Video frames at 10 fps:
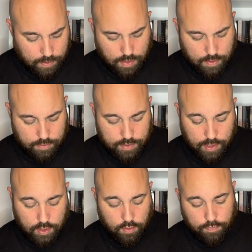There's a
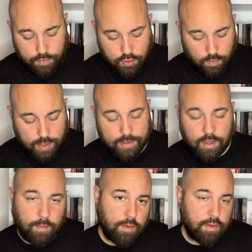new featurette
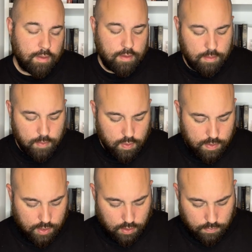about the
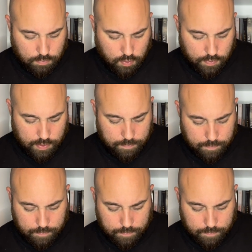music of the movie,